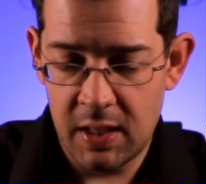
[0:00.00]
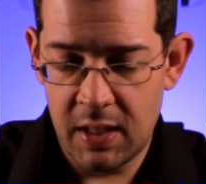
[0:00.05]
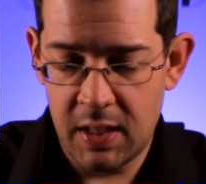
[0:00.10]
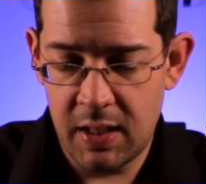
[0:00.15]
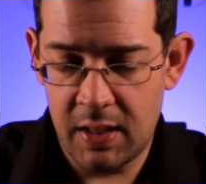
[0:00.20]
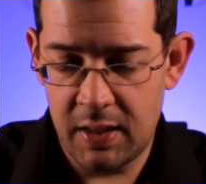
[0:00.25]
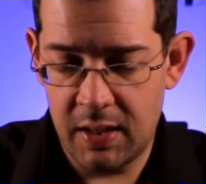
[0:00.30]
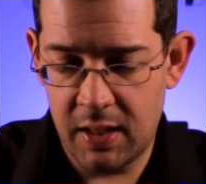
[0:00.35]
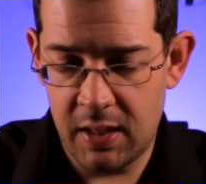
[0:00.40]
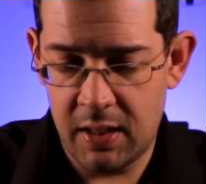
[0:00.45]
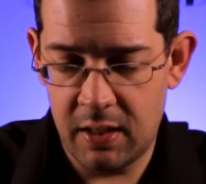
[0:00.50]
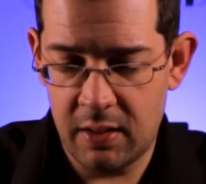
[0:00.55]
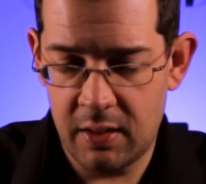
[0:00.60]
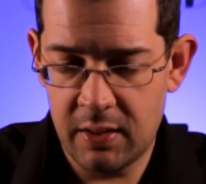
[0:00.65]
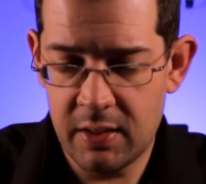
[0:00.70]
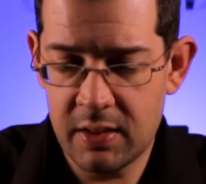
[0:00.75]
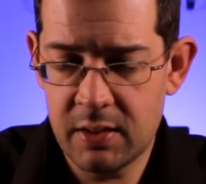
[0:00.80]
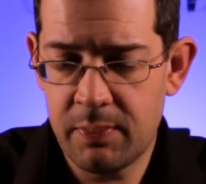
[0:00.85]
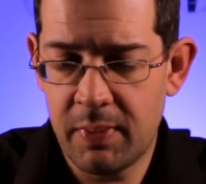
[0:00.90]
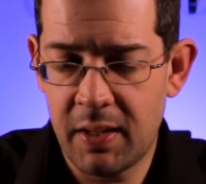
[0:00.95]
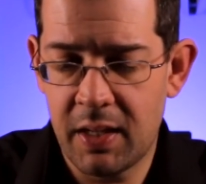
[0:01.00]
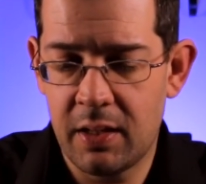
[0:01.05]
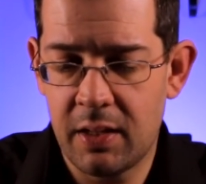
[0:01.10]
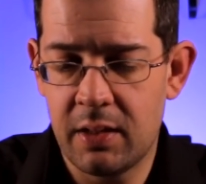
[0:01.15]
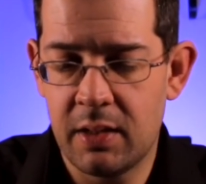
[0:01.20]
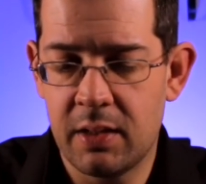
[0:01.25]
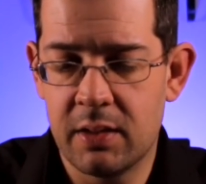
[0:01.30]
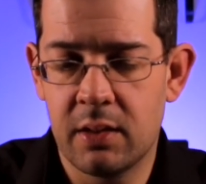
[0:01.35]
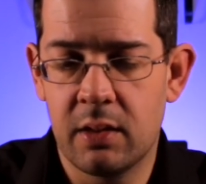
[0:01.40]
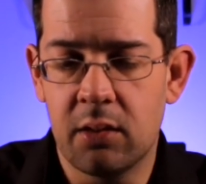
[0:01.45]
And then this band
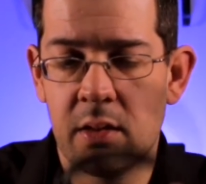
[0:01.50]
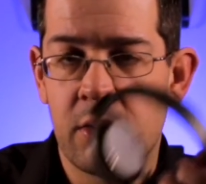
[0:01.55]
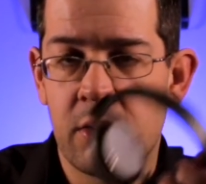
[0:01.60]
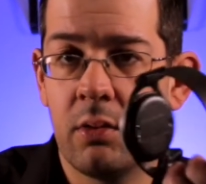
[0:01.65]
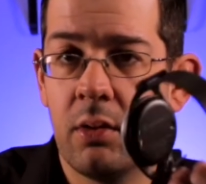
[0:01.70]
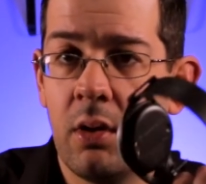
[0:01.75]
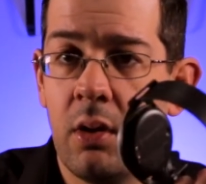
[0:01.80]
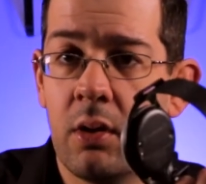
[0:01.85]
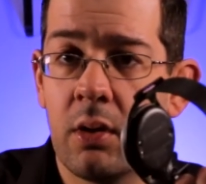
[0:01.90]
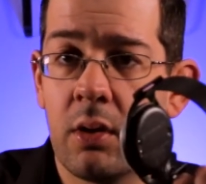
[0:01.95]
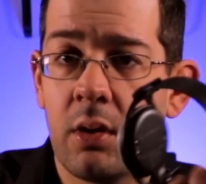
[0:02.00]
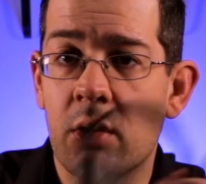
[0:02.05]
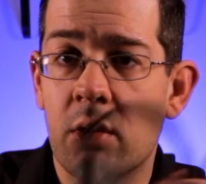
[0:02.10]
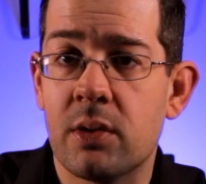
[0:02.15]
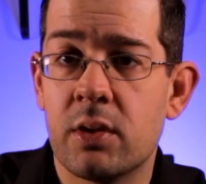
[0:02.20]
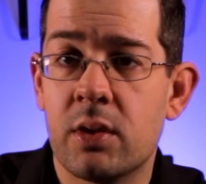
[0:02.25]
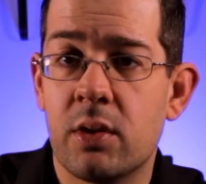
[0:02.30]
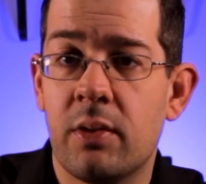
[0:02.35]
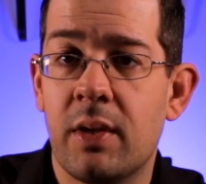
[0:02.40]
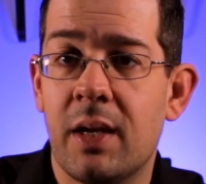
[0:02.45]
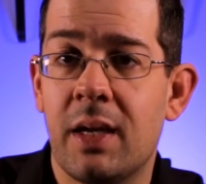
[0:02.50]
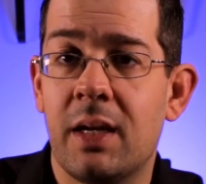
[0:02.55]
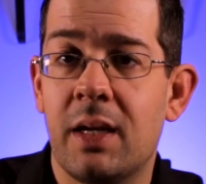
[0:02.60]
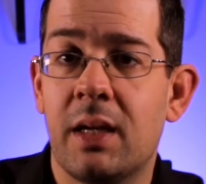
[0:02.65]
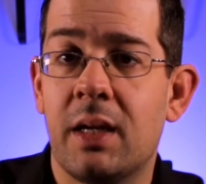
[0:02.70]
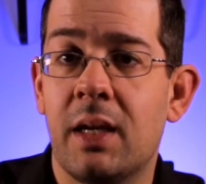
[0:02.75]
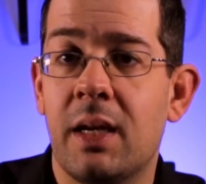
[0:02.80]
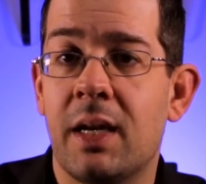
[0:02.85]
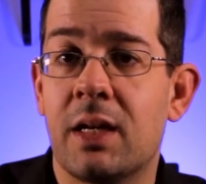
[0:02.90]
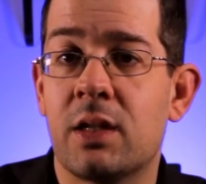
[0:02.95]
is a little longer so that it
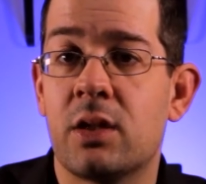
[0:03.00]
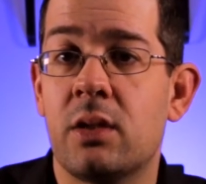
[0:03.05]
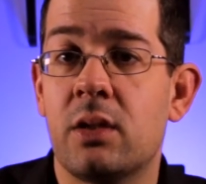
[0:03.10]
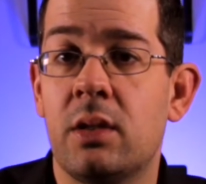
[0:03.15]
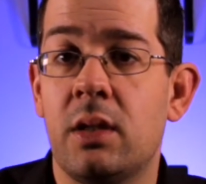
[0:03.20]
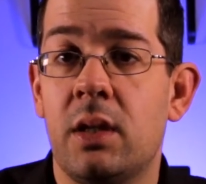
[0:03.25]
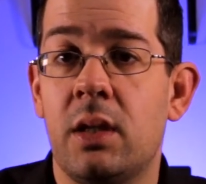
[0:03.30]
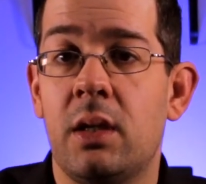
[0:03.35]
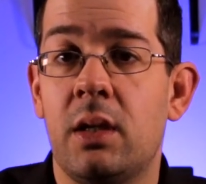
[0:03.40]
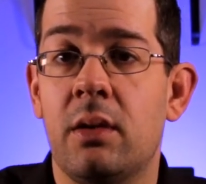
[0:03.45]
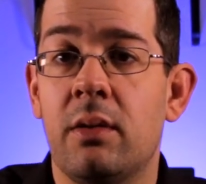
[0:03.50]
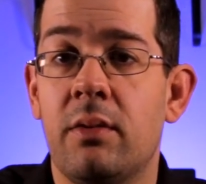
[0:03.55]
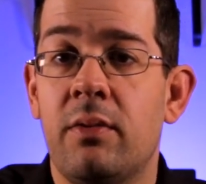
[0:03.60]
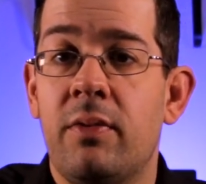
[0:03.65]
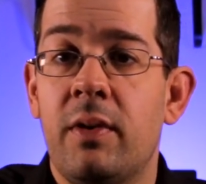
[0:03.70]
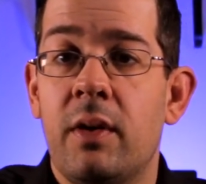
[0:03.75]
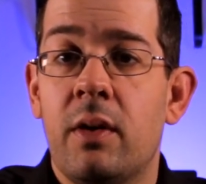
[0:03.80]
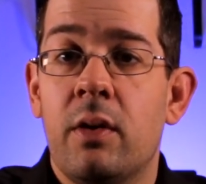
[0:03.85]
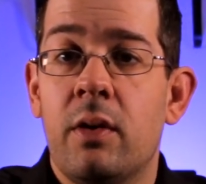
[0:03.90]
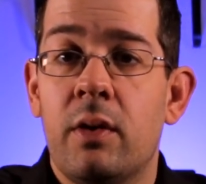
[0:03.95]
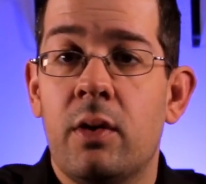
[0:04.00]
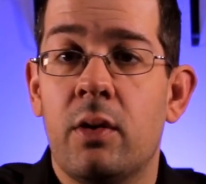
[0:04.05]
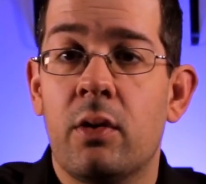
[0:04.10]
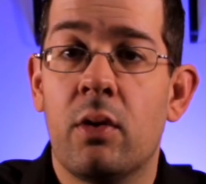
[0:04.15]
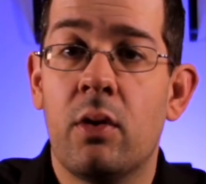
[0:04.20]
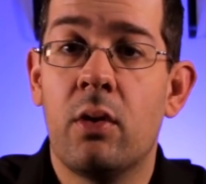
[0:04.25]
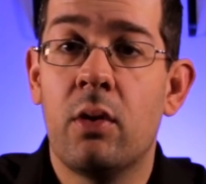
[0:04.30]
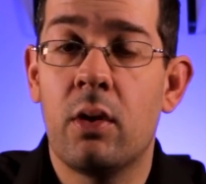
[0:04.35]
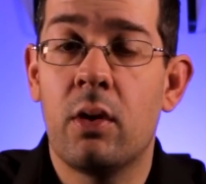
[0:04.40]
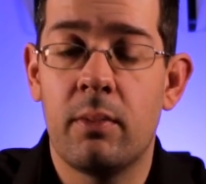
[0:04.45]
can actually fit on your
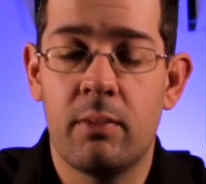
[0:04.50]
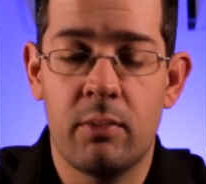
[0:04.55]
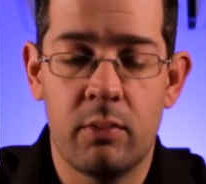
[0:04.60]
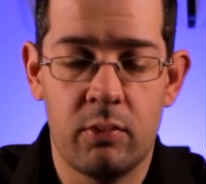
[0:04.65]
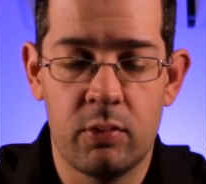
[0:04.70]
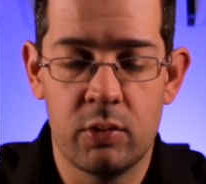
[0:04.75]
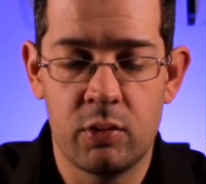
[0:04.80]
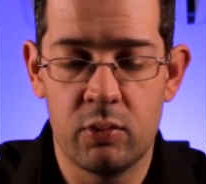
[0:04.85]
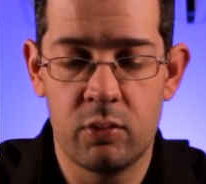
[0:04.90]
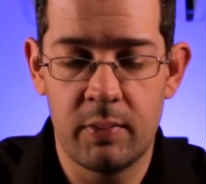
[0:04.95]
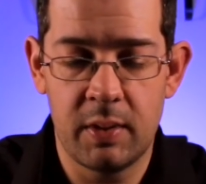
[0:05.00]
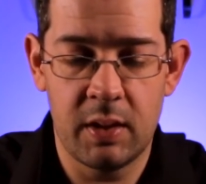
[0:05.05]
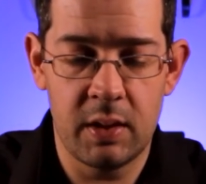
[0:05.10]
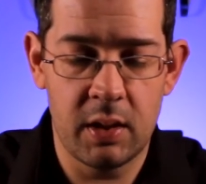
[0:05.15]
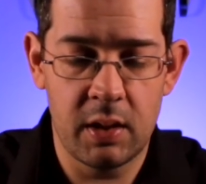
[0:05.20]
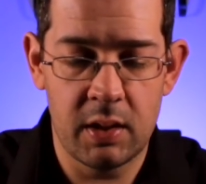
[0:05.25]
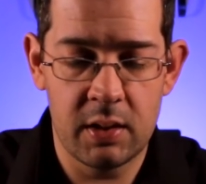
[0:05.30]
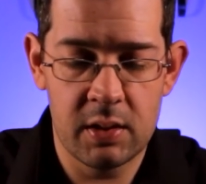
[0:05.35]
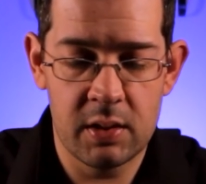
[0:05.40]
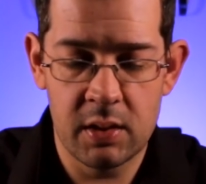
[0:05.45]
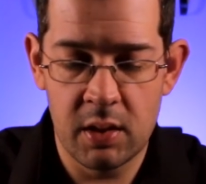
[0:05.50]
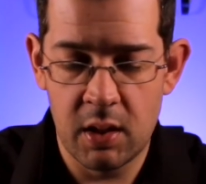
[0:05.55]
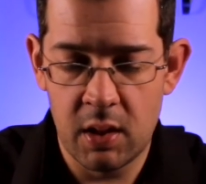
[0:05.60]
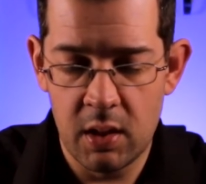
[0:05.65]
arm, which would be nice.